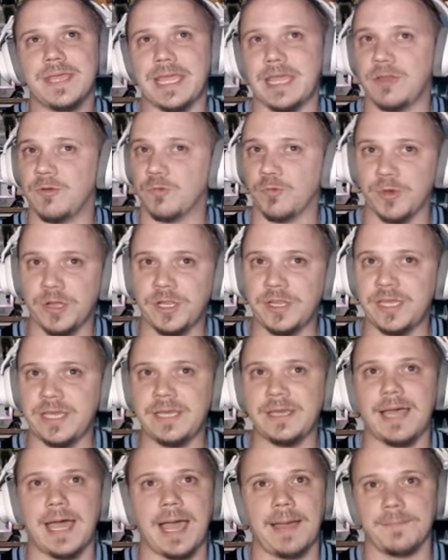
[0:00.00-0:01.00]
And
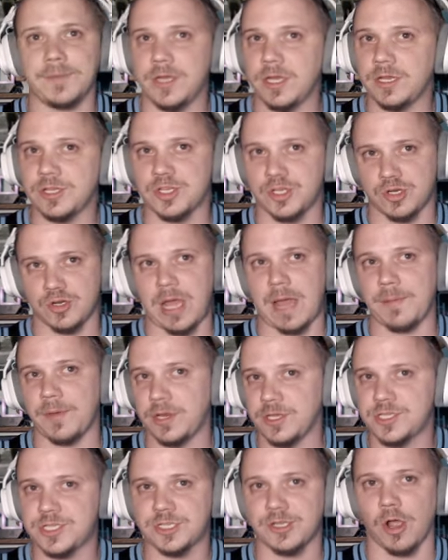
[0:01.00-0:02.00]
really, I'm going
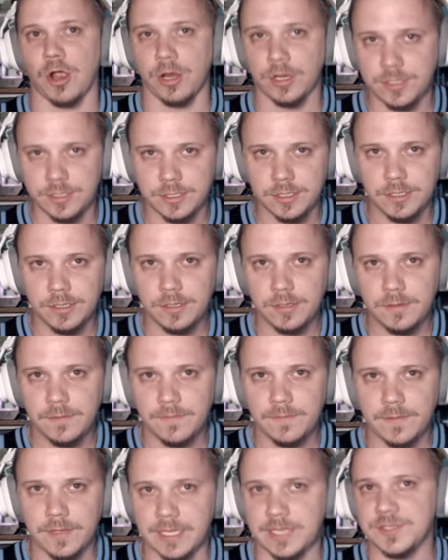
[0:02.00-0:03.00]
to start
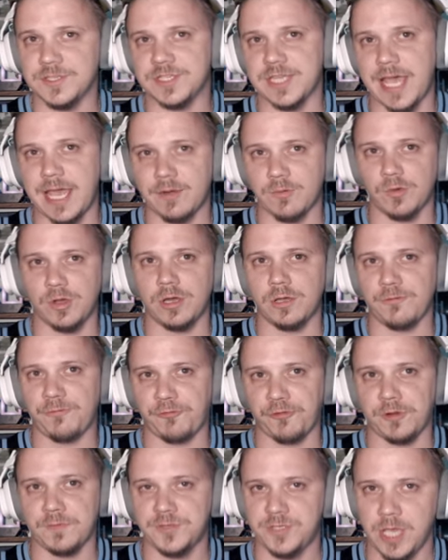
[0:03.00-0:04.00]
inside run
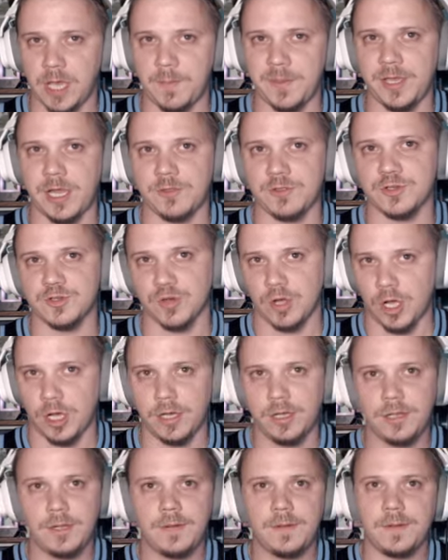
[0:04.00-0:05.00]
from Tubby on the
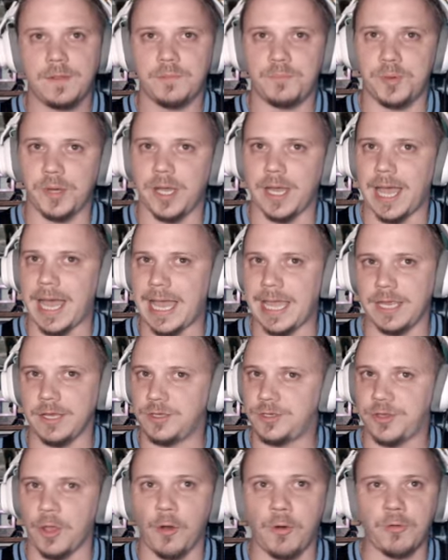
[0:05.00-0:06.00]
draw. But I
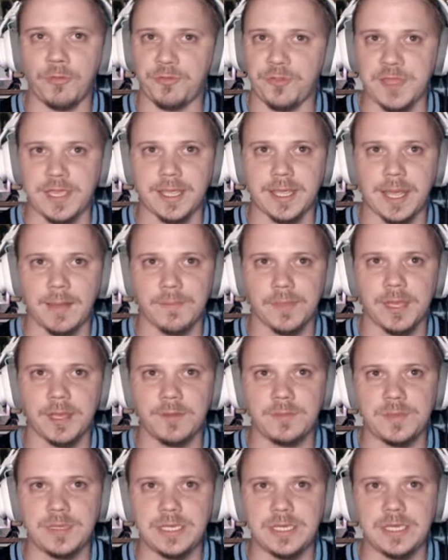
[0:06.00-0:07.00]
don't think I'm going
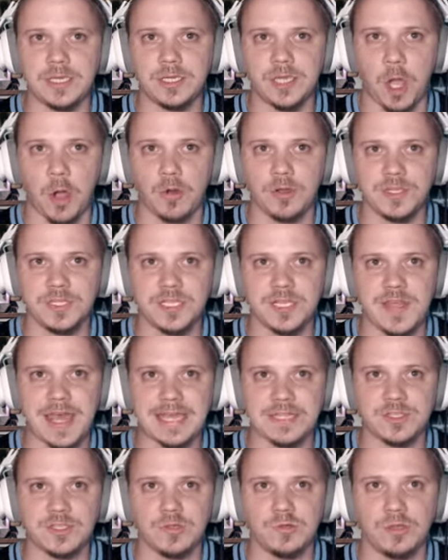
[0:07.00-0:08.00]
to be going to
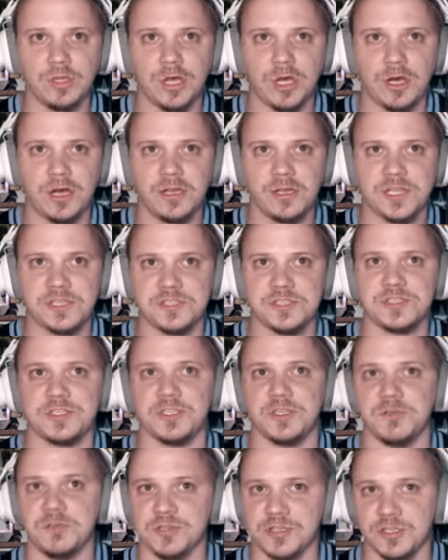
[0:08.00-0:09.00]
that too long because
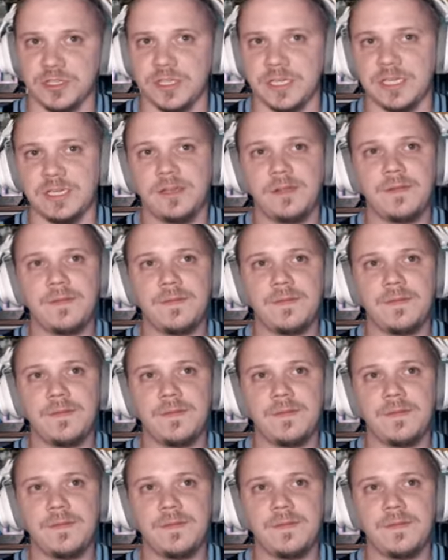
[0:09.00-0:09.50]
it's usually